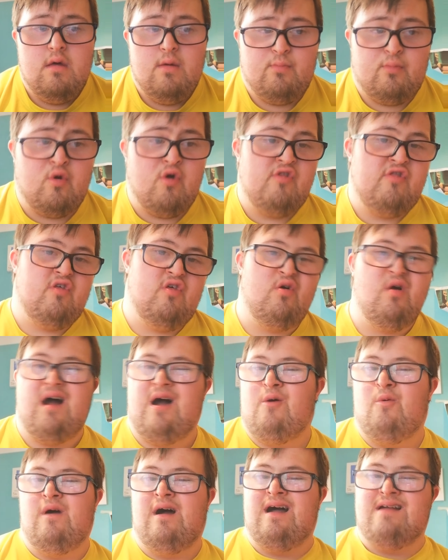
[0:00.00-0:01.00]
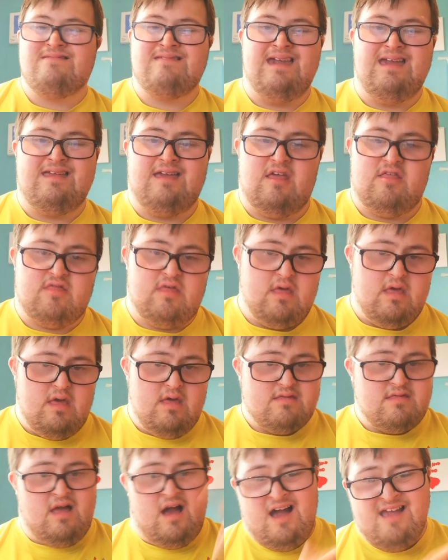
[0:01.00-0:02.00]
Because all I need is,
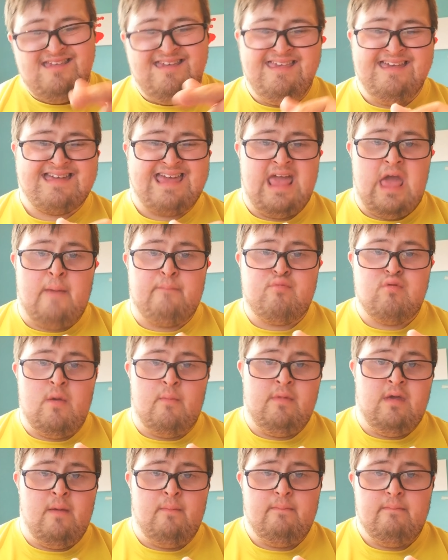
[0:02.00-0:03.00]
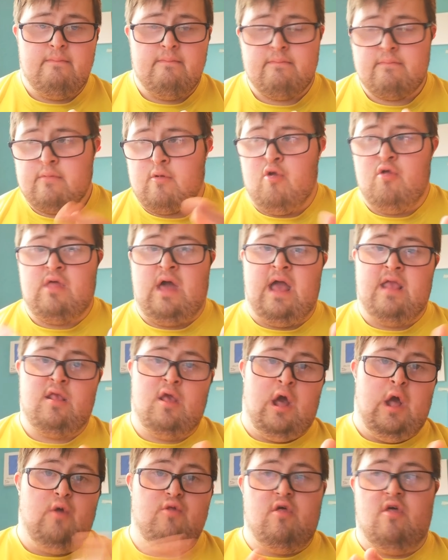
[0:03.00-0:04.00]
I need to get a premium, because I
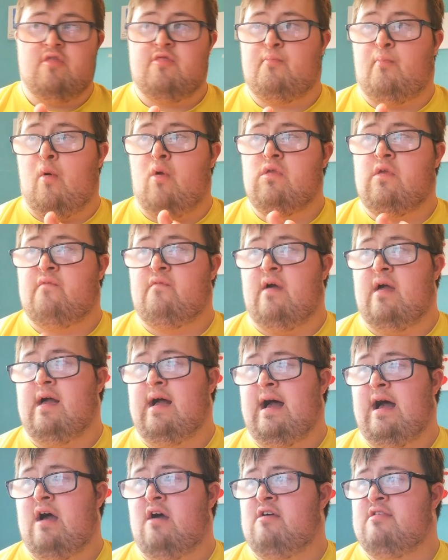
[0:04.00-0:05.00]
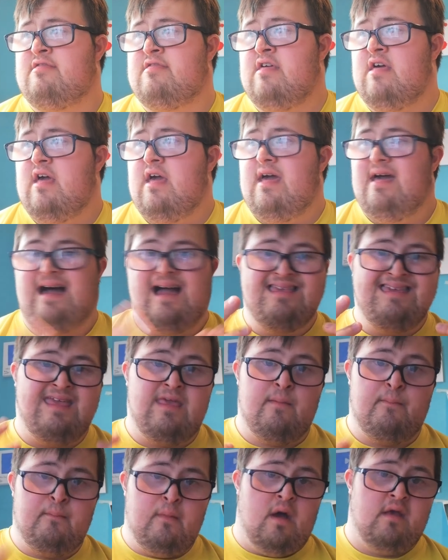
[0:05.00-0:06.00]
know that Spotify has,
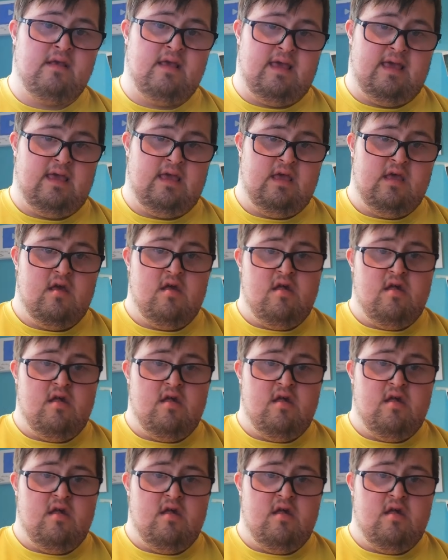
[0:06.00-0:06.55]
and money.